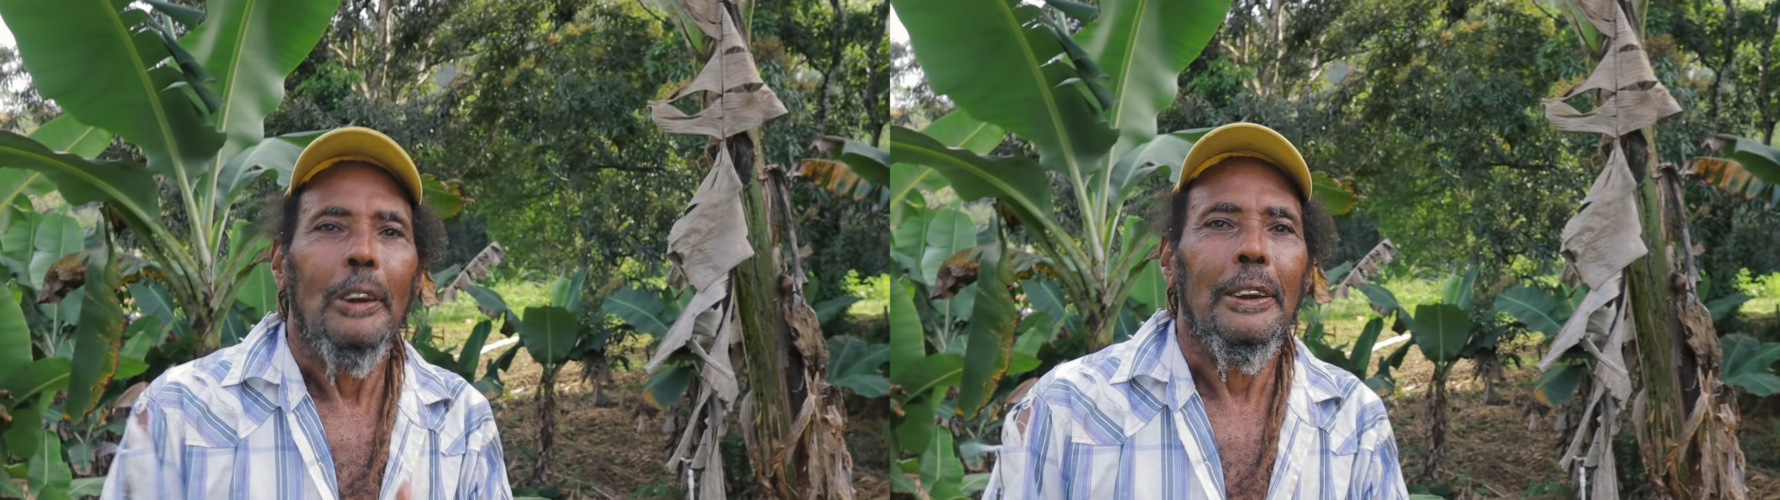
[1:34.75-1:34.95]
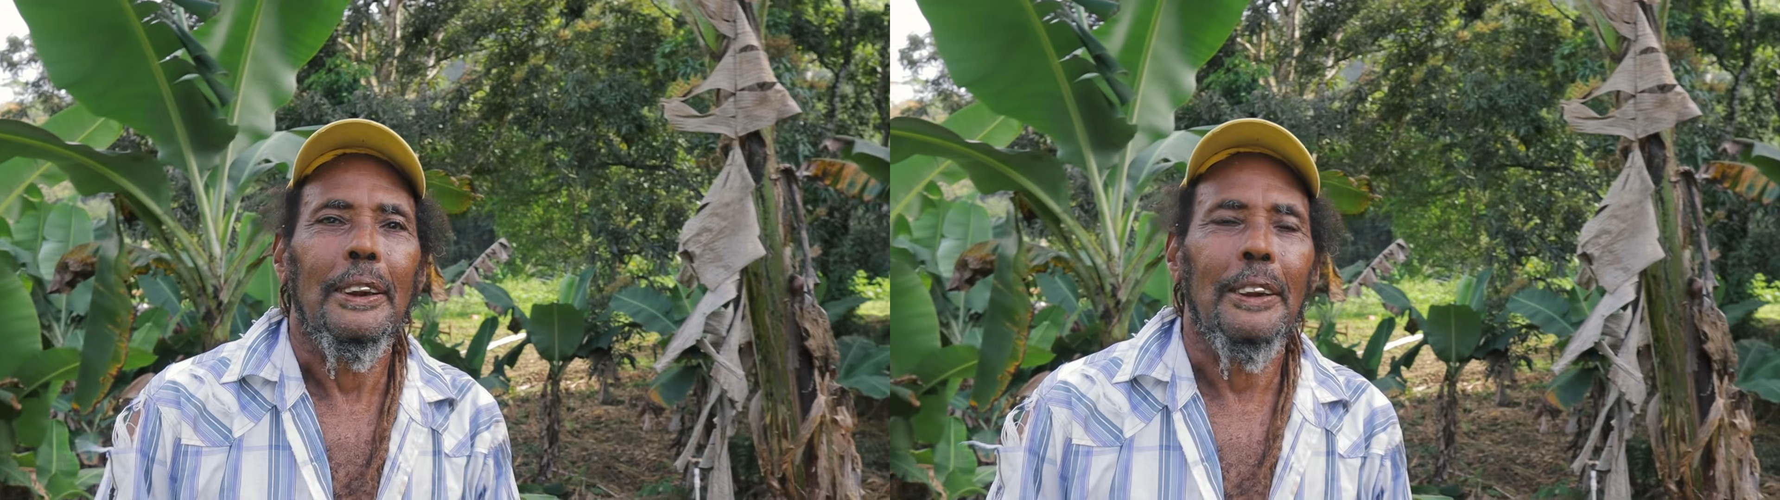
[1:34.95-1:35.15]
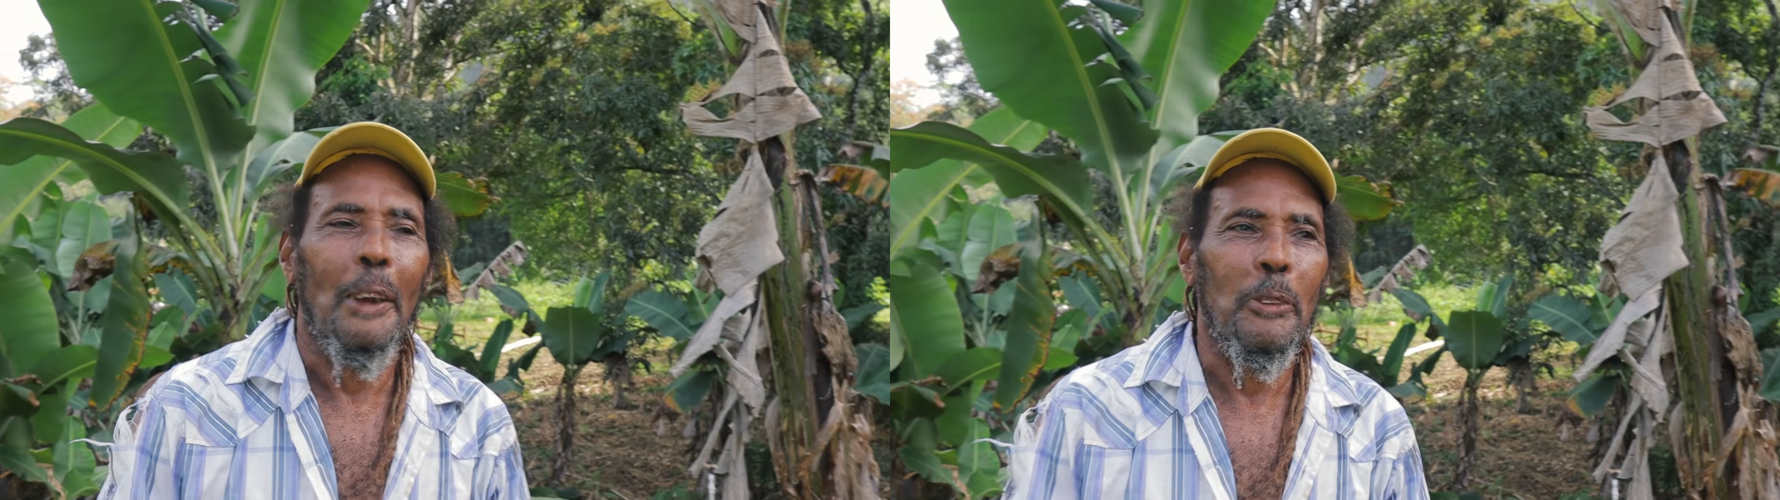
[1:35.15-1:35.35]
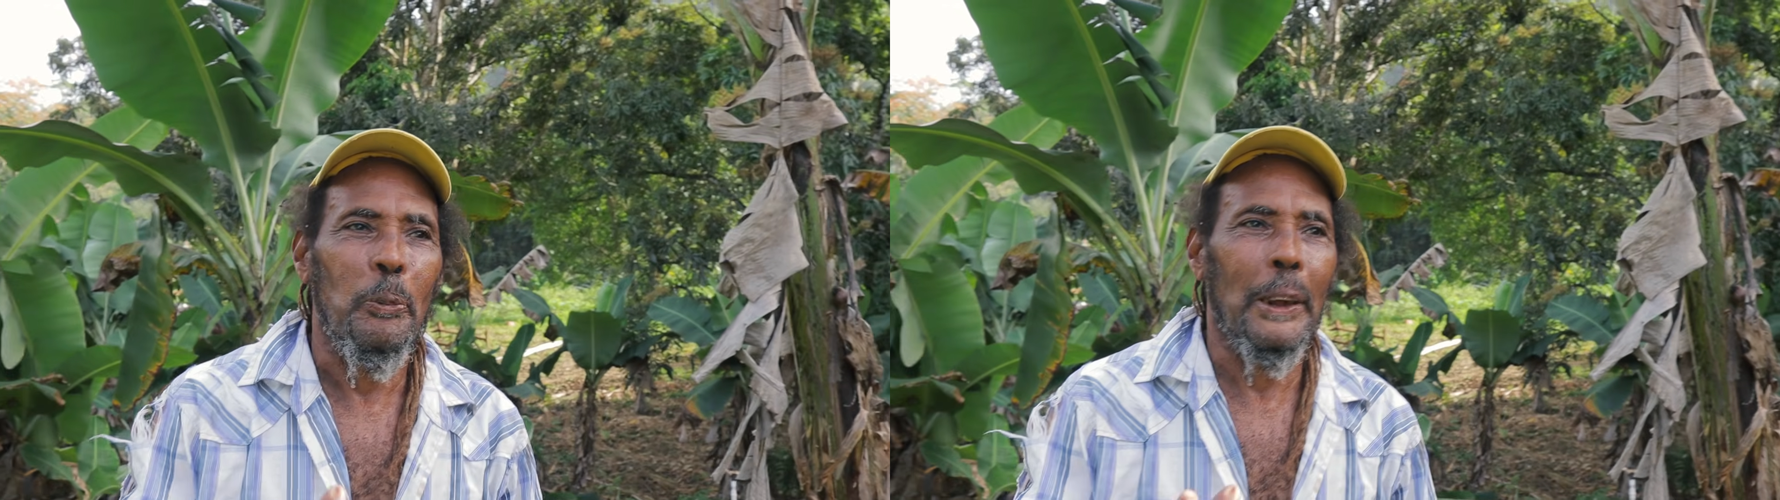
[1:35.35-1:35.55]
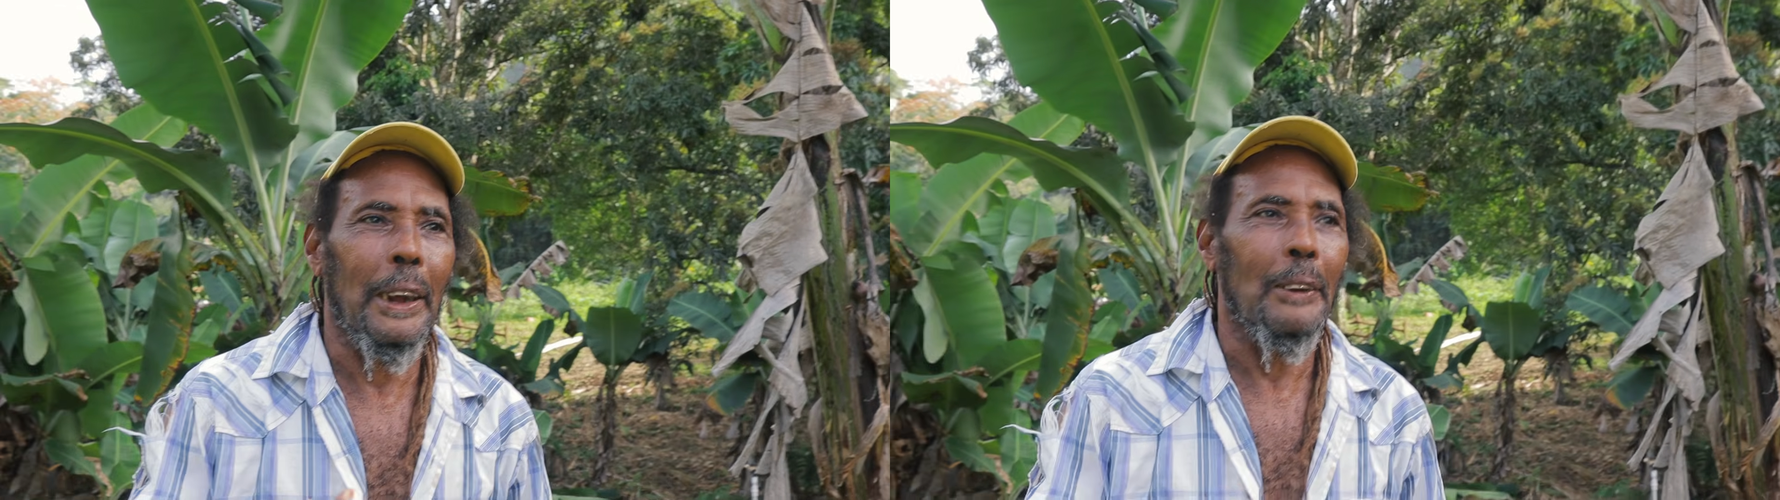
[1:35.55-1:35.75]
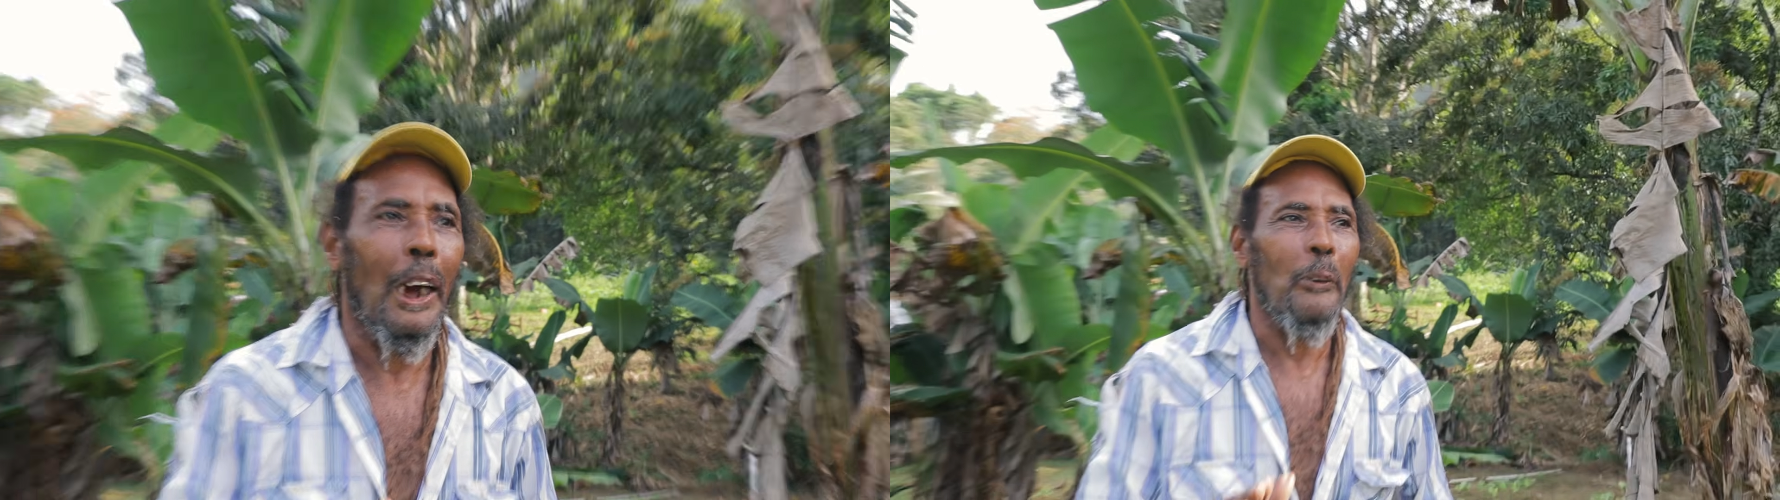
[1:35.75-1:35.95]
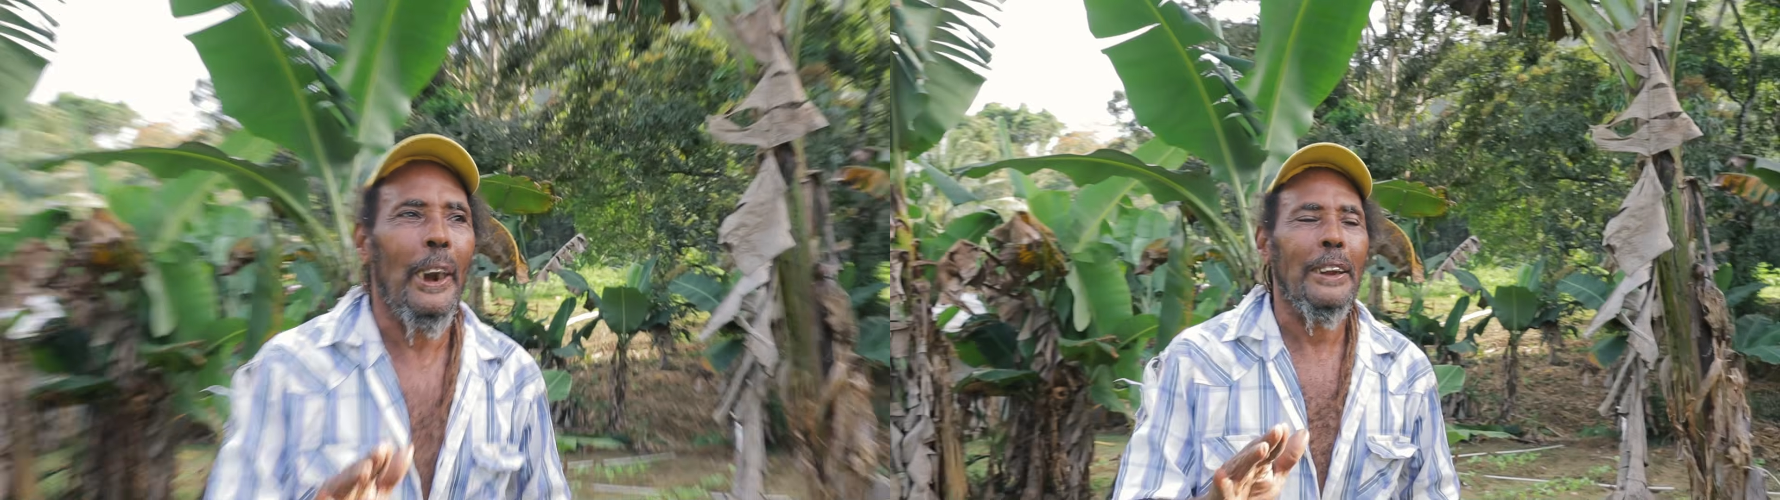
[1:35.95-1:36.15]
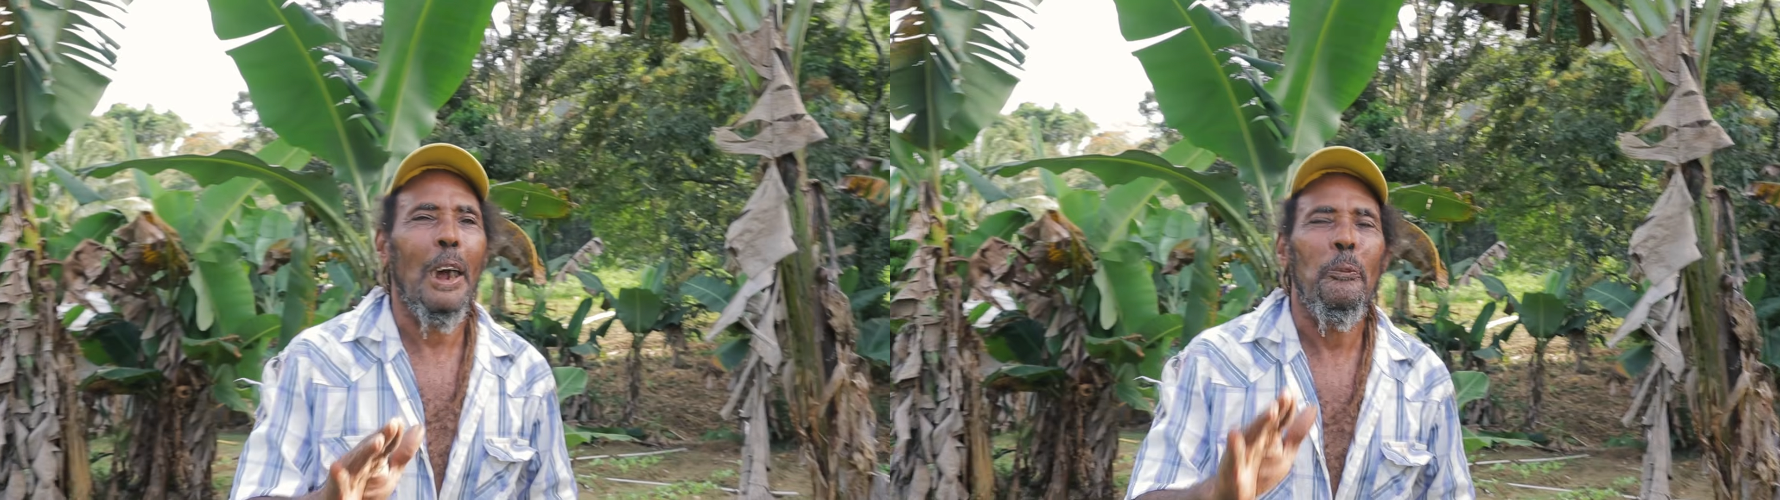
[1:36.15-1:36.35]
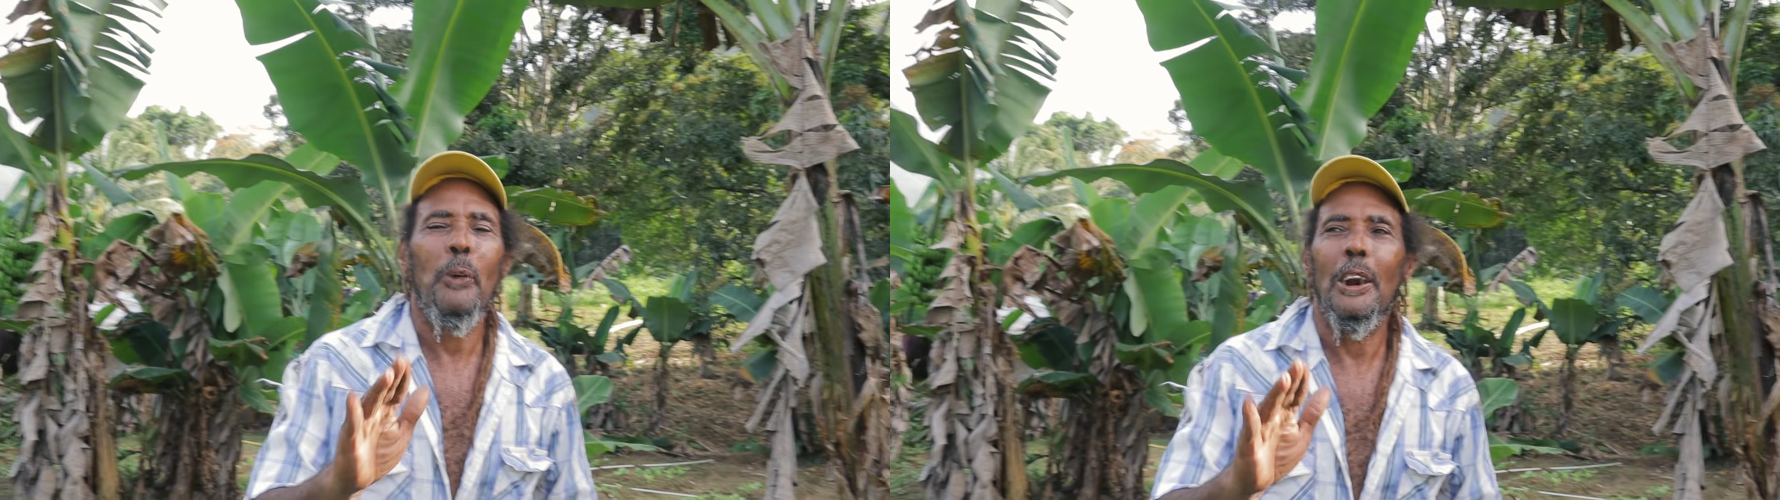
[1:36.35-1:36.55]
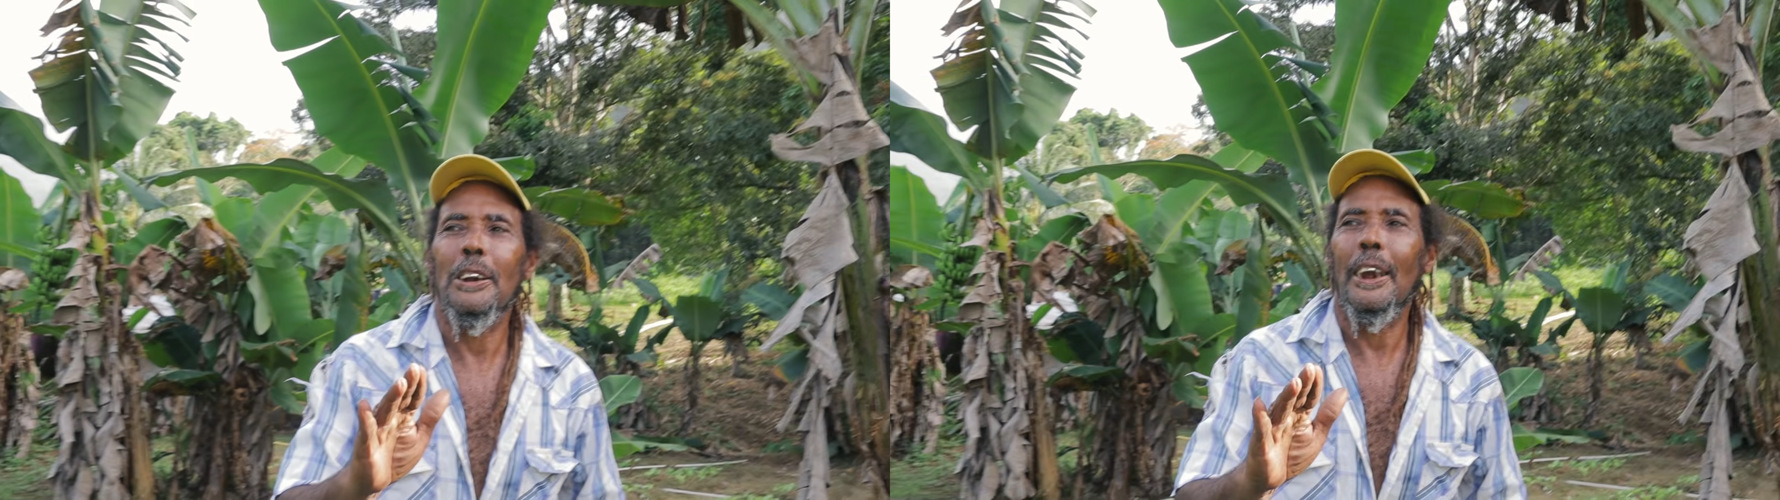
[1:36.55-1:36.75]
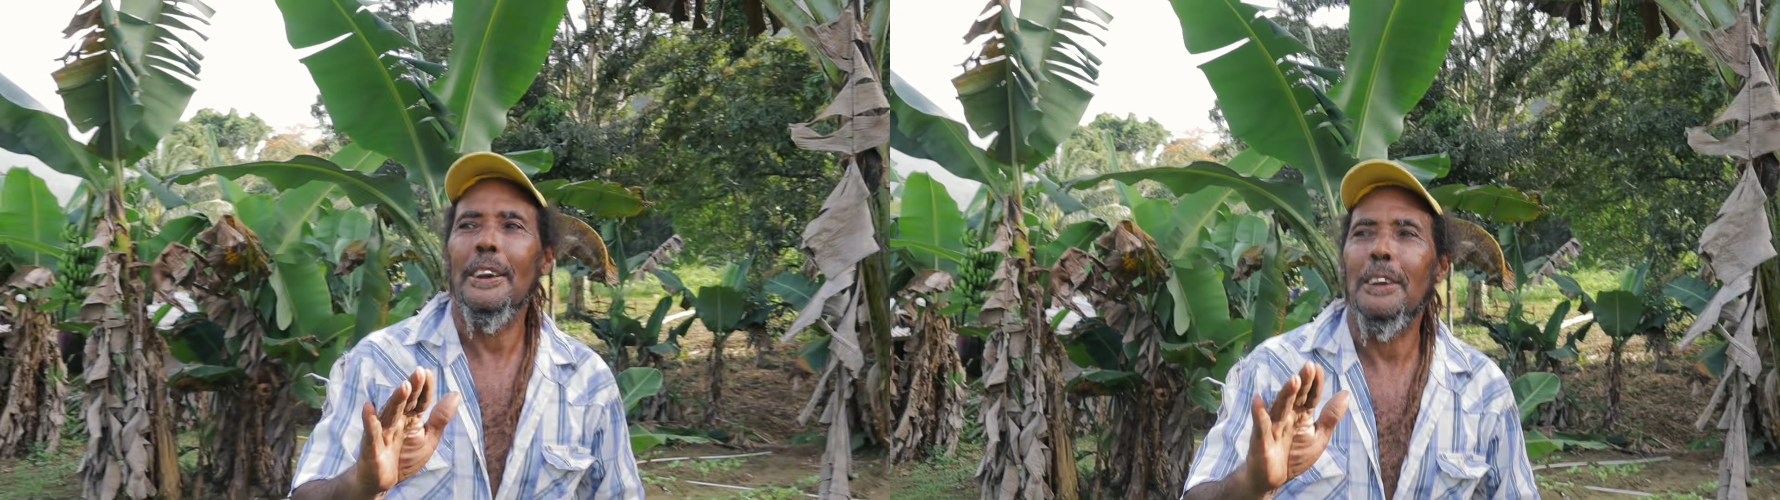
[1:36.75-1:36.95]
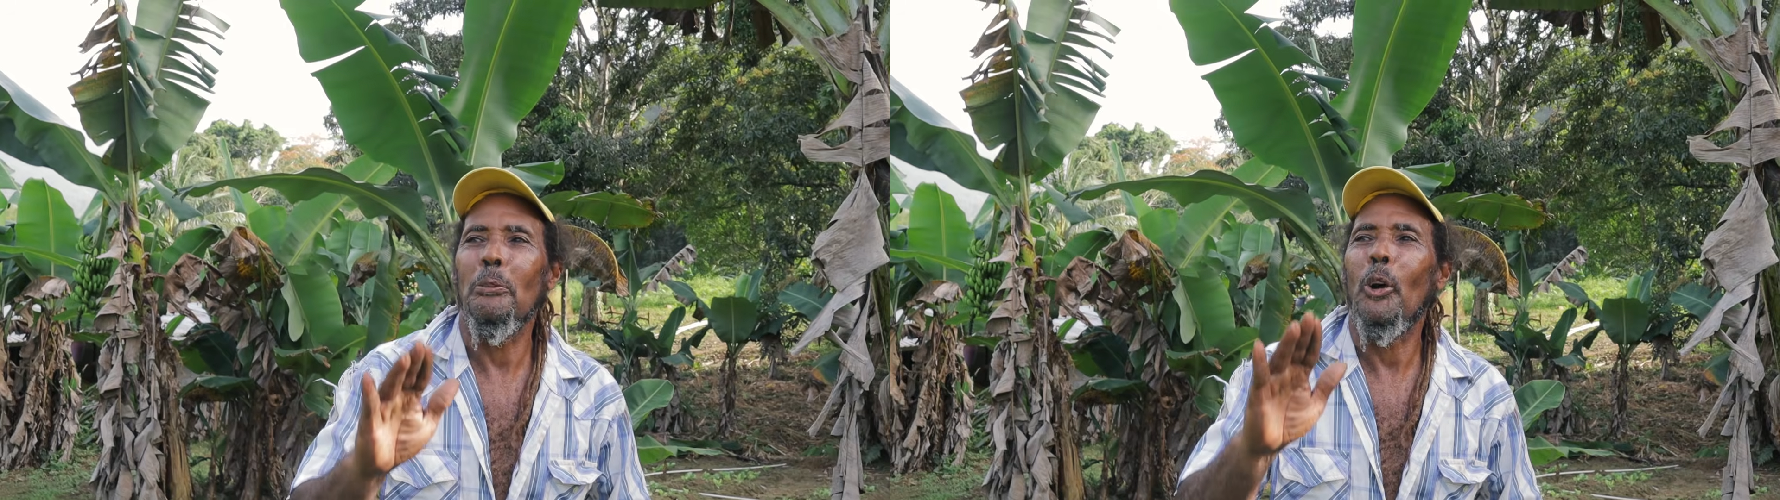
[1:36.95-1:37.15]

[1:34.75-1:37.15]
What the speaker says: Since I'm speaking, I would like to apologize to